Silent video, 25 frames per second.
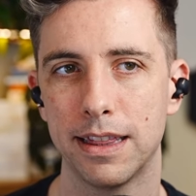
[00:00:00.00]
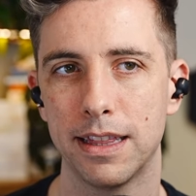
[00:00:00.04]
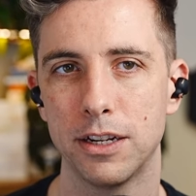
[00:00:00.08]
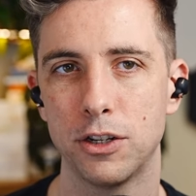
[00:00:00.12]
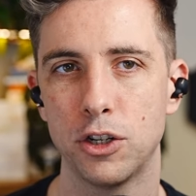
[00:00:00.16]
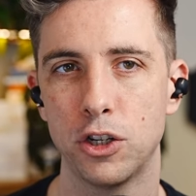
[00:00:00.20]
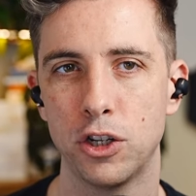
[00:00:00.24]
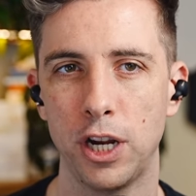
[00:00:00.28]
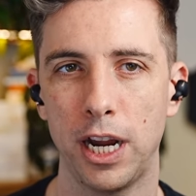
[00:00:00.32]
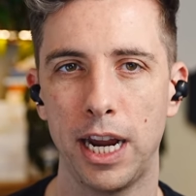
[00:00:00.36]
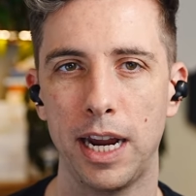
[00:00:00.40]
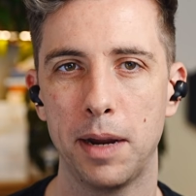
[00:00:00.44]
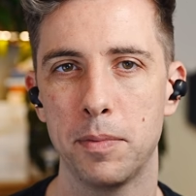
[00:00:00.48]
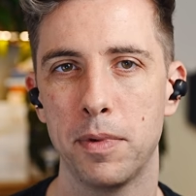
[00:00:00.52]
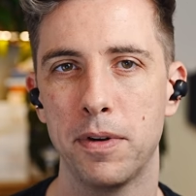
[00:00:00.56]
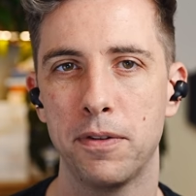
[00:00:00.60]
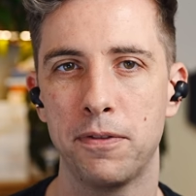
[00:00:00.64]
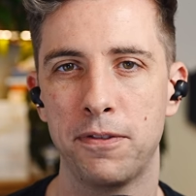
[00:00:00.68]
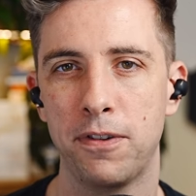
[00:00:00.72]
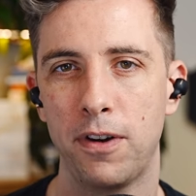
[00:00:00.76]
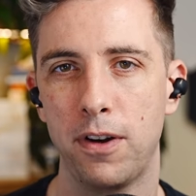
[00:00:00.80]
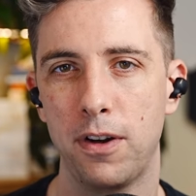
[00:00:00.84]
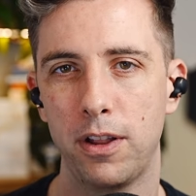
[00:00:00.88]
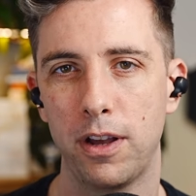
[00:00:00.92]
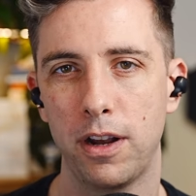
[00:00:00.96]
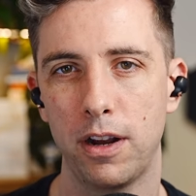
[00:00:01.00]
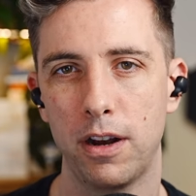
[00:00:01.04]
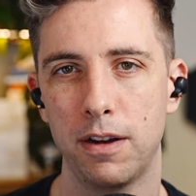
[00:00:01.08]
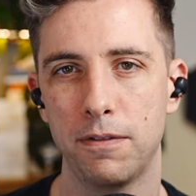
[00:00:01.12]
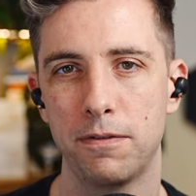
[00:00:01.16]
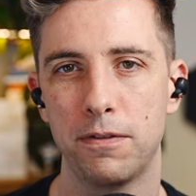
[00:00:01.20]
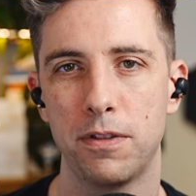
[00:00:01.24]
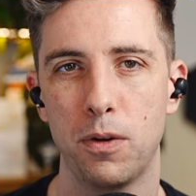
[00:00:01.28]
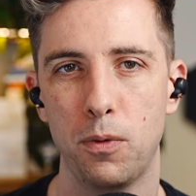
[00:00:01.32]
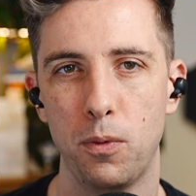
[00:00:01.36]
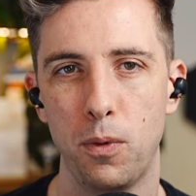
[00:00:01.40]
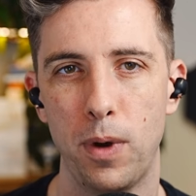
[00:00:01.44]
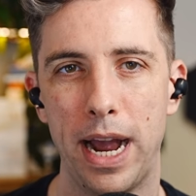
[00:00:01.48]
the shame of falling
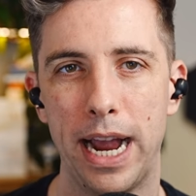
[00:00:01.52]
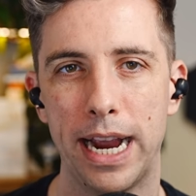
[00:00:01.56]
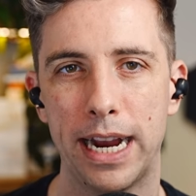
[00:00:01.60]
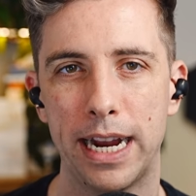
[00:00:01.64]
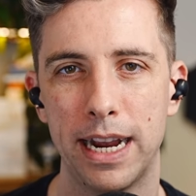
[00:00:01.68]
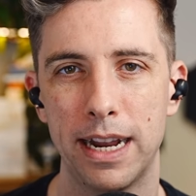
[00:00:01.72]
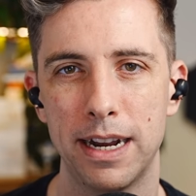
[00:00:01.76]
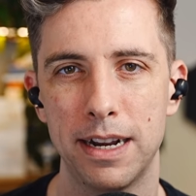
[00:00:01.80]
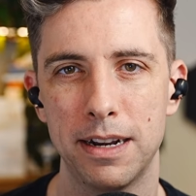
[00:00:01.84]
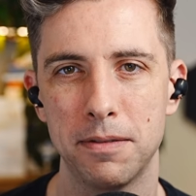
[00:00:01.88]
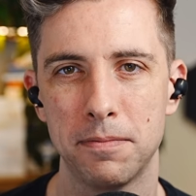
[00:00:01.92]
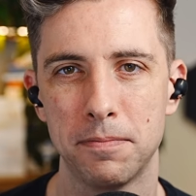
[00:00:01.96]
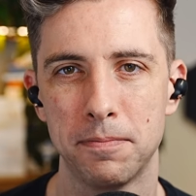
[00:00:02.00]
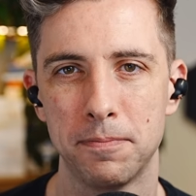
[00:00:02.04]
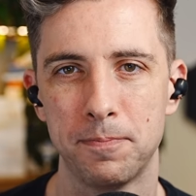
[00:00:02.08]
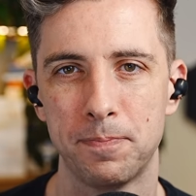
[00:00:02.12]
off the wagon